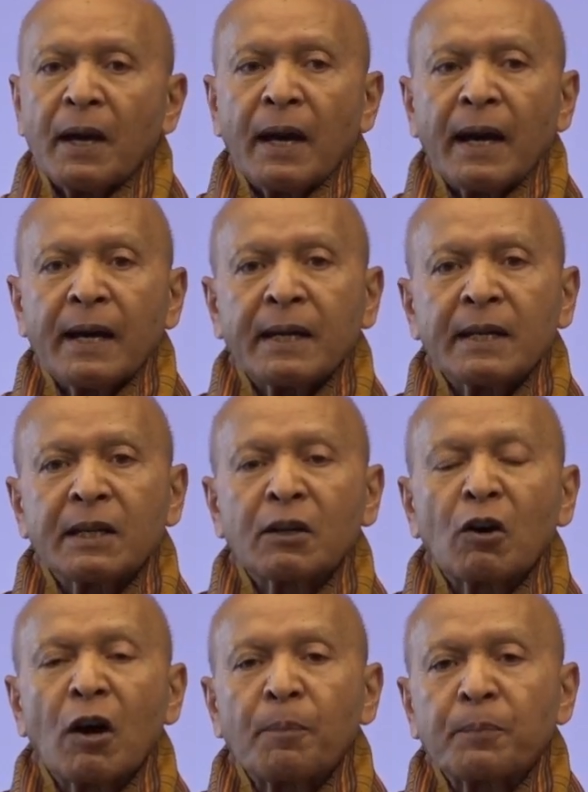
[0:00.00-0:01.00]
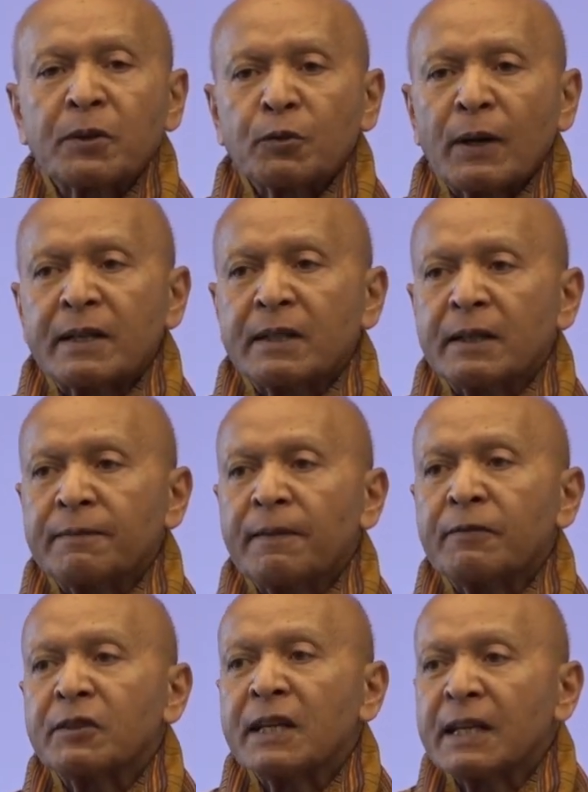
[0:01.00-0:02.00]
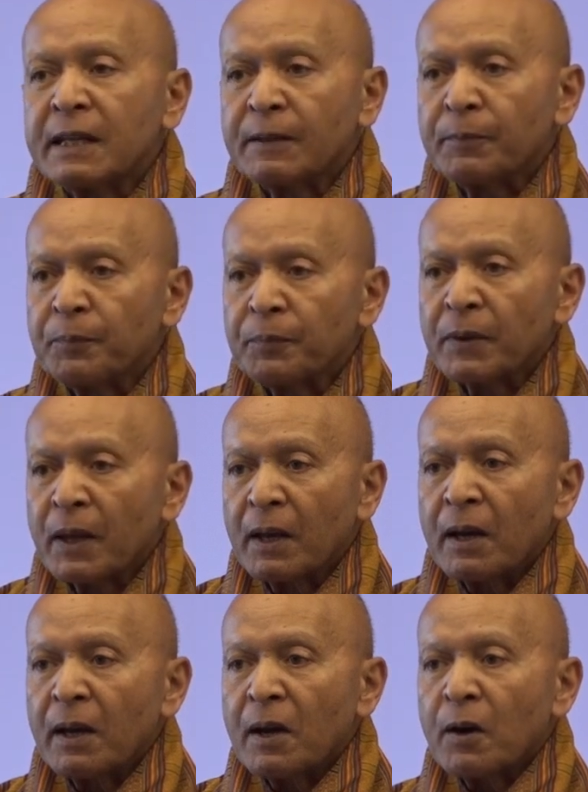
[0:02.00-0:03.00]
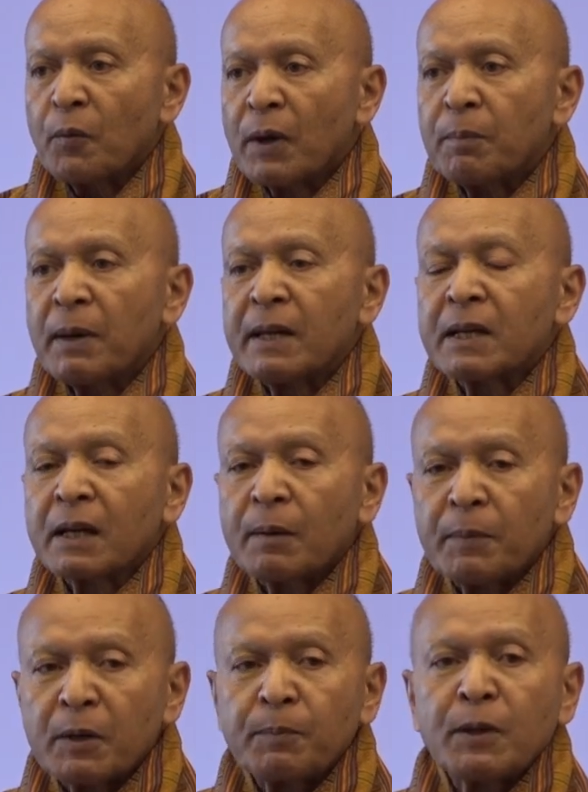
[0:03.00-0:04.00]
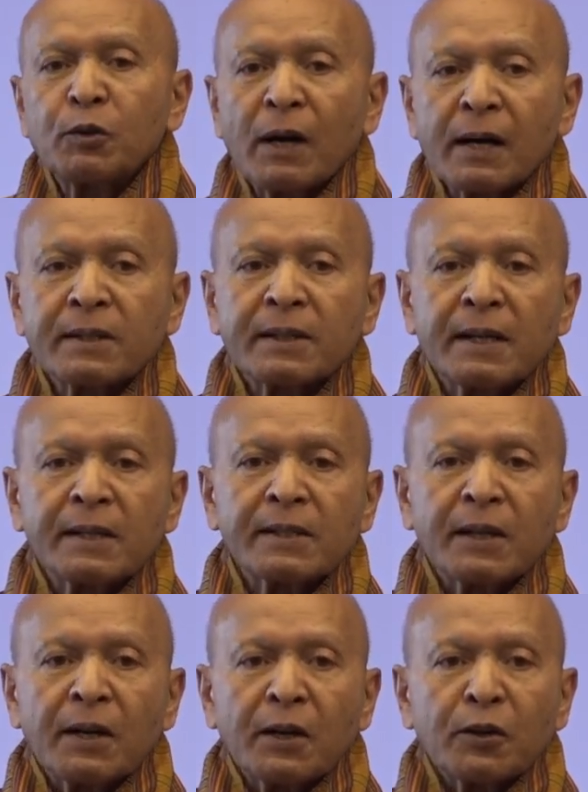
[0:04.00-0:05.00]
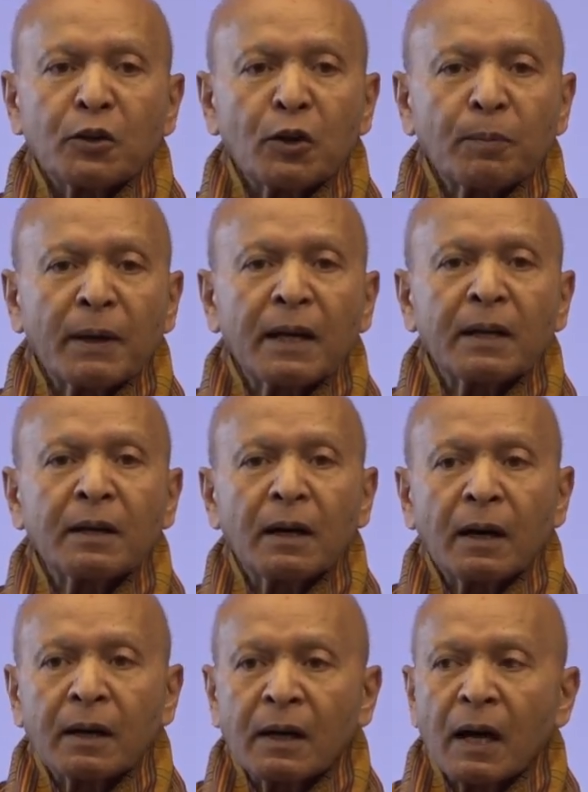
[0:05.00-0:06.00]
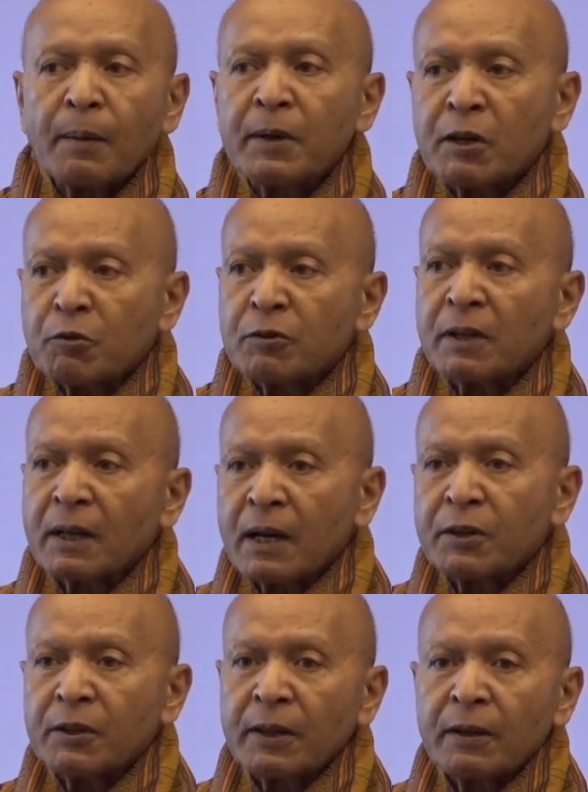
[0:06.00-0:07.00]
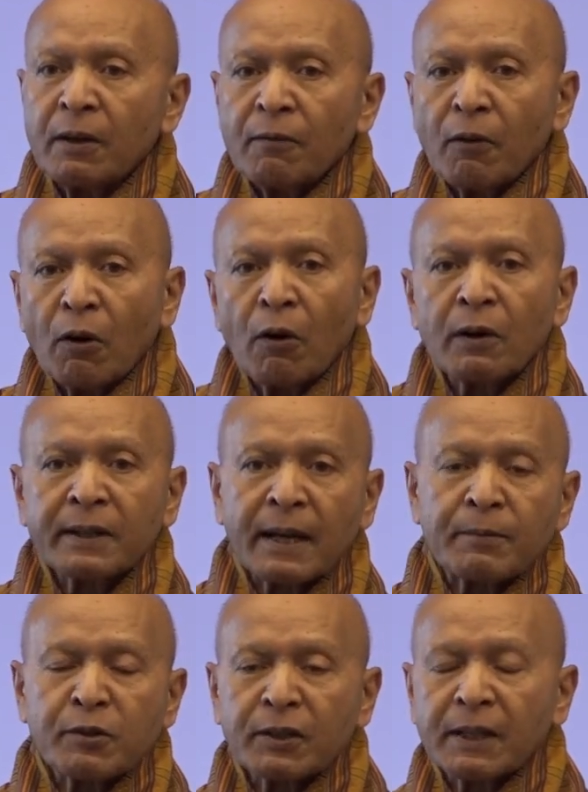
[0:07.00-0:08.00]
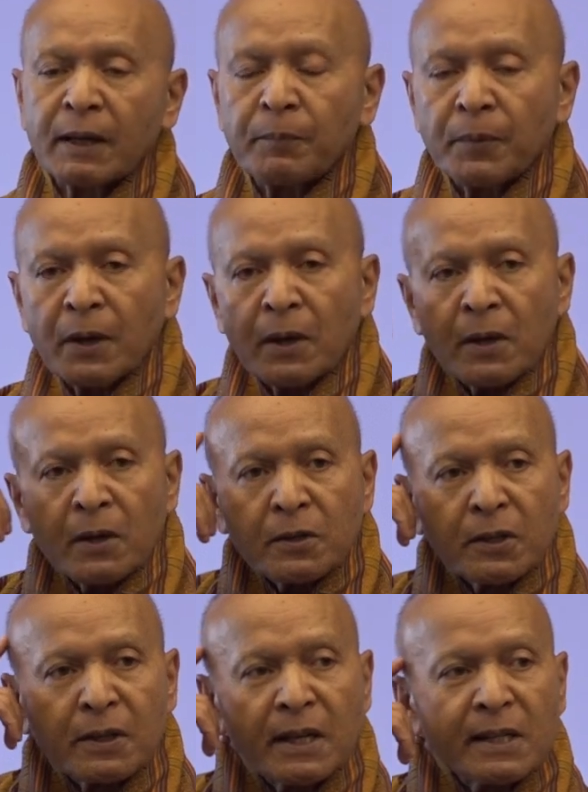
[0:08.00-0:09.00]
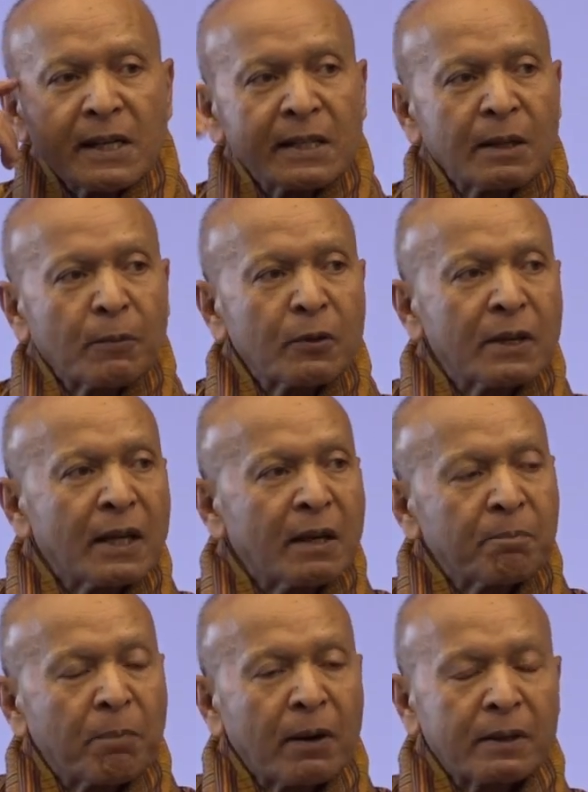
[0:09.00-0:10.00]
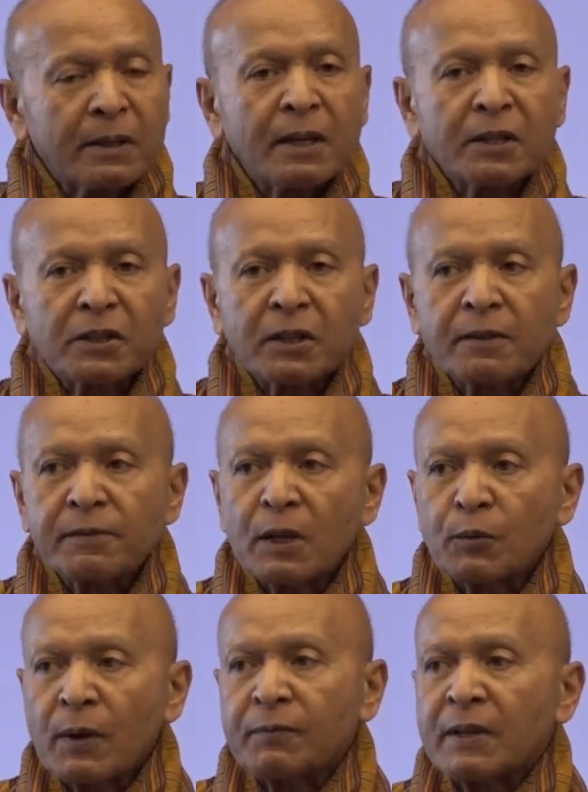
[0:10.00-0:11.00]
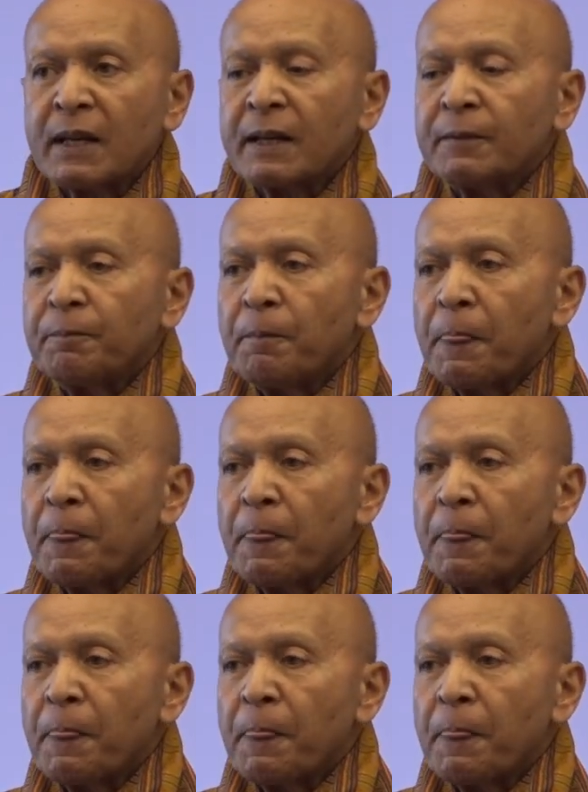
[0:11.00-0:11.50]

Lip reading: And in COP 2015, we made a commitment to ourselves to remain a carbon neutral country for all times to come. So these are some of the important initiatives that we have taken.